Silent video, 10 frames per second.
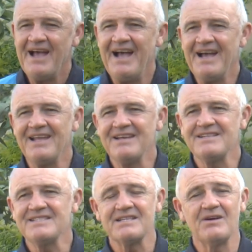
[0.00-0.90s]

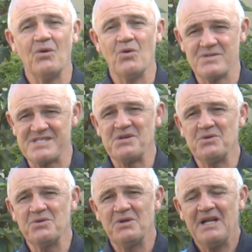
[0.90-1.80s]
And
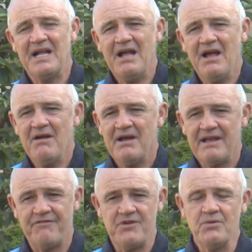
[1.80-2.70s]
also,
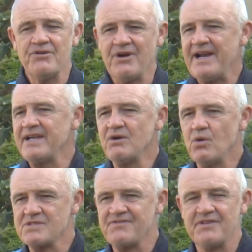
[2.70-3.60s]
if you are riding a
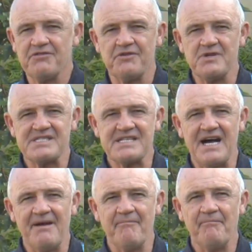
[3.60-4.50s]
horse for the first
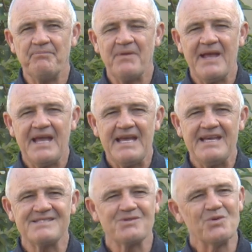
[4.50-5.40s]
time,
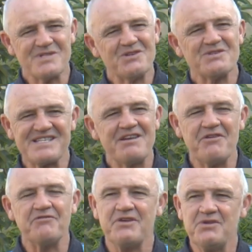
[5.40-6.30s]
it's also
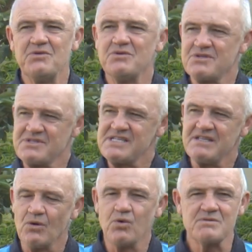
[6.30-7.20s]
safer for you to see
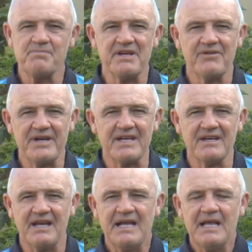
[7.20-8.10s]
the horse being ridden
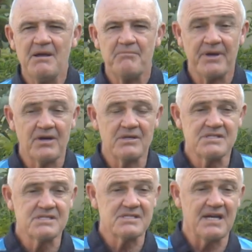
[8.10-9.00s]

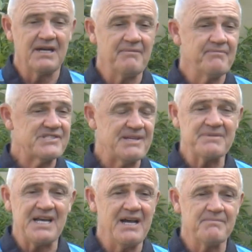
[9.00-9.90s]
because um,
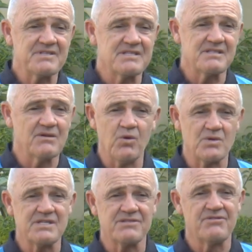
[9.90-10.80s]
sometimes
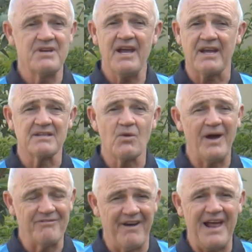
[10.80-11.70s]
horses react
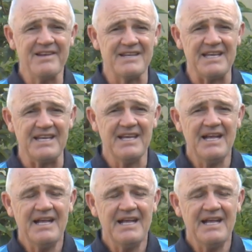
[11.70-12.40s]
quite violently